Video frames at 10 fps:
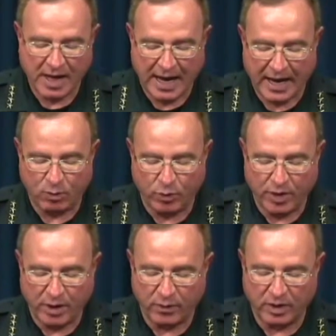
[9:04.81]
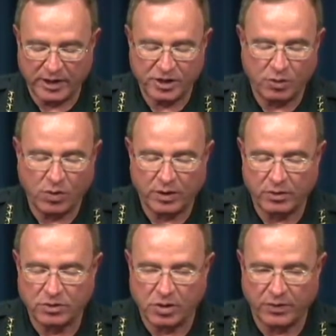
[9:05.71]
and we're not releasing what
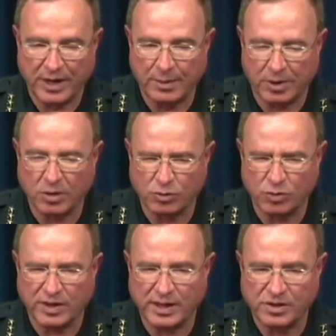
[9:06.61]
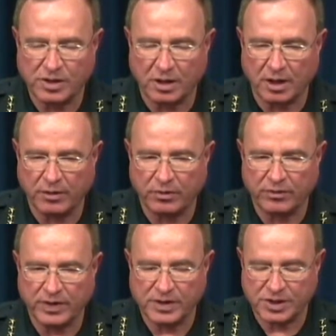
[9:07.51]
those are now because that's still under
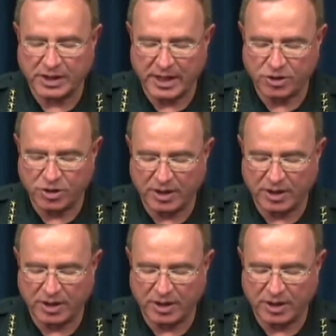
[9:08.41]
investigation,